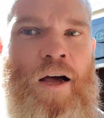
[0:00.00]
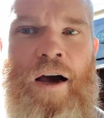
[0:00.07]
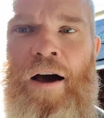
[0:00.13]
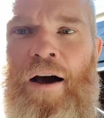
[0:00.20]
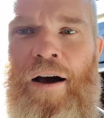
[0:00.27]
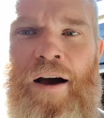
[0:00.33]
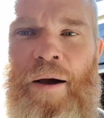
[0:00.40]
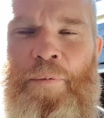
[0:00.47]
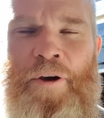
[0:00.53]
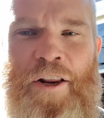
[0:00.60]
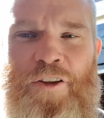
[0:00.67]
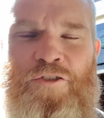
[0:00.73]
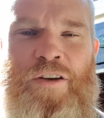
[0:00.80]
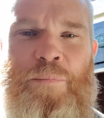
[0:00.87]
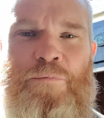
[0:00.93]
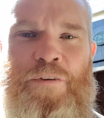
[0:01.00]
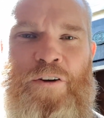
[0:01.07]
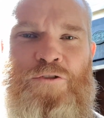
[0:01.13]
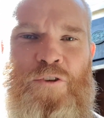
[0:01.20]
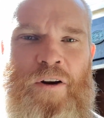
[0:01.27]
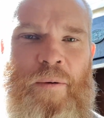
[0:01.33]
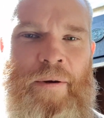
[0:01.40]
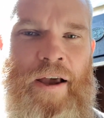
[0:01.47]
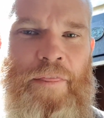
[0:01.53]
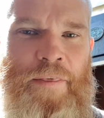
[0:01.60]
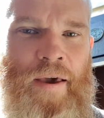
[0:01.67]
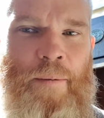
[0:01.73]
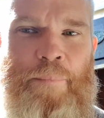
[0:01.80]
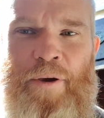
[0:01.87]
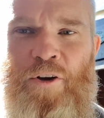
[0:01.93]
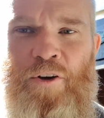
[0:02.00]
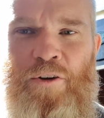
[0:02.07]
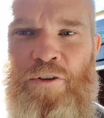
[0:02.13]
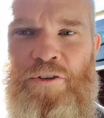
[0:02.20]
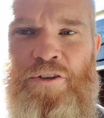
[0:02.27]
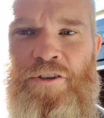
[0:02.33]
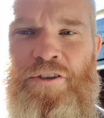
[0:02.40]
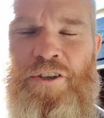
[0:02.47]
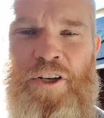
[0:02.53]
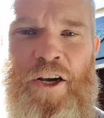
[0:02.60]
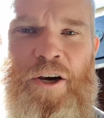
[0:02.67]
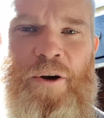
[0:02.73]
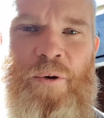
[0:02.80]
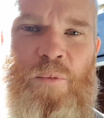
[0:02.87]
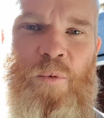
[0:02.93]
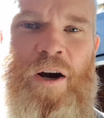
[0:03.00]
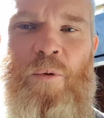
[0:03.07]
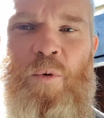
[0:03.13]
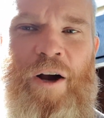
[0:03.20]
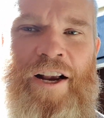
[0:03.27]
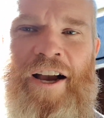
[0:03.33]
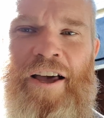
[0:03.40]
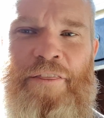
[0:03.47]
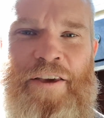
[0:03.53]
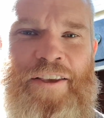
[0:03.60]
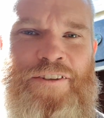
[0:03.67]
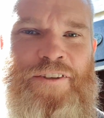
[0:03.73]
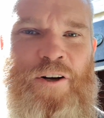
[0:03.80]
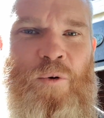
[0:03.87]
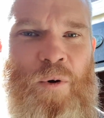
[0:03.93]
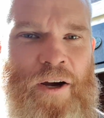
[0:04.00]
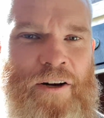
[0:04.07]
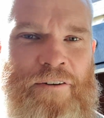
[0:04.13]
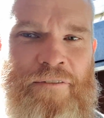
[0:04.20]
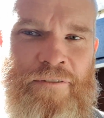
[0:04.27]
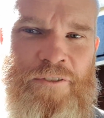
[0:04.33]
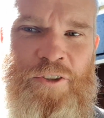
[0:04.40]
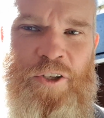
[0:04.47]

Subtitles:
I'm going to chip Victron about that because, you know, why can't they sell one?